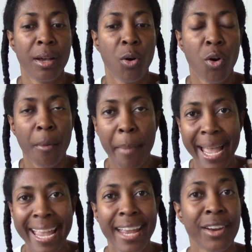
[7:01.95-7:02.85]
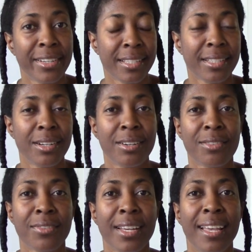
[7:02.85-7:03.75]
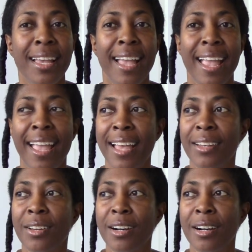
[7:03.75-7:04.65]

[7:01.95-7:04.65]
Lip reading: on my hair itself, and